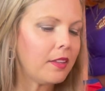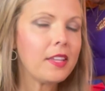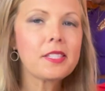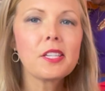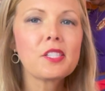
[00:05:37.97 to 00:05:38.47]

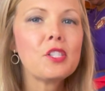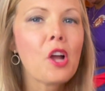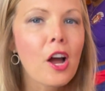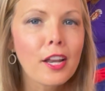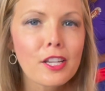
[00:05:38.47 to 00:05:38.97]
This is
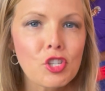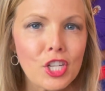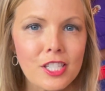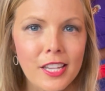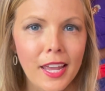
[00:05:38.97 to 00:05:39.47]
not a
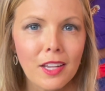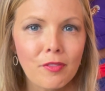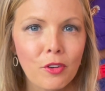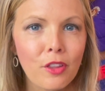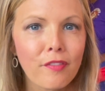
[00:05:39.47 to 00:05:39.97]
cheesecake
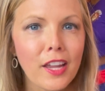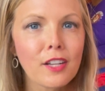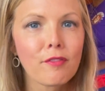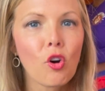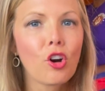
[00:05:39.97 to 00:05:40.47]
for the faint
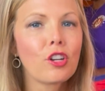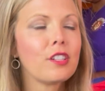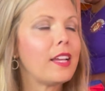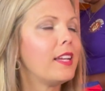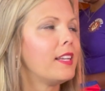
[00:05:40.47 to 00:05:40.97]
of heart.
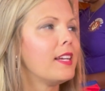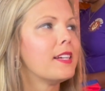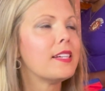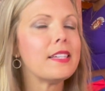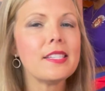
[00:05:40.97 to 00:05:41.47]
It
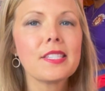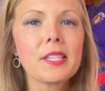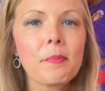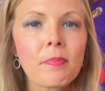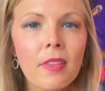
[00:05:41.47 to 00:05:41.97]

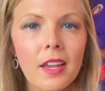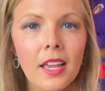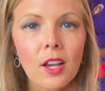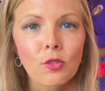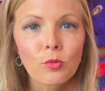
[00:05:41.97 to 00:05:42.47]
is
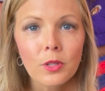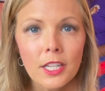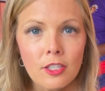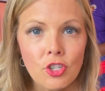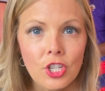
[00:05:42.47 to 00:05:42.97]

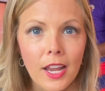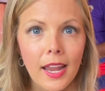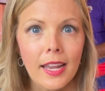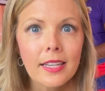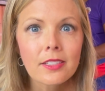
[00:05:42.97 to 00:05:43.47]
rich
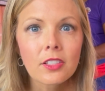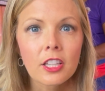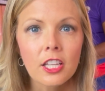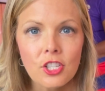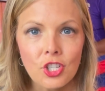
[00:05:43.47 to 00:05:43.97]
and
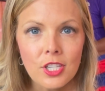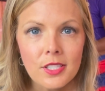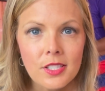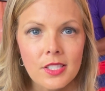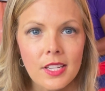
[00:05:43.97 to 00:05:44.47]

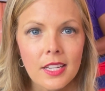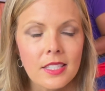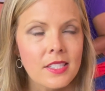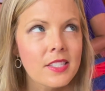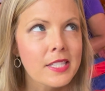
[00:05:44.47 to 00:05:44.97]
delicious
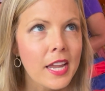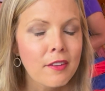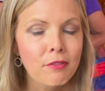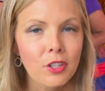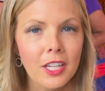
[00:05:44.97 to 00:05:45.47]
and
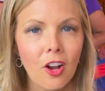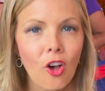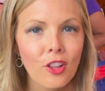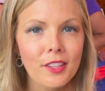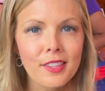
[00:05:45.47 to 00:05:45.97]
savory
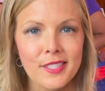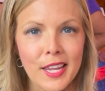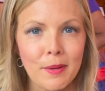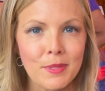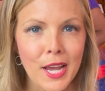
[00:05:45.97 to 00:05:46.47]
all at the
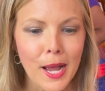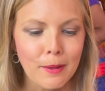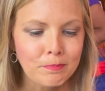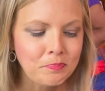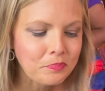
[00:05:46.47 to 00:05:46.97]
same
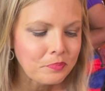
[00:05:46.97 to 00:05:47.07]
time.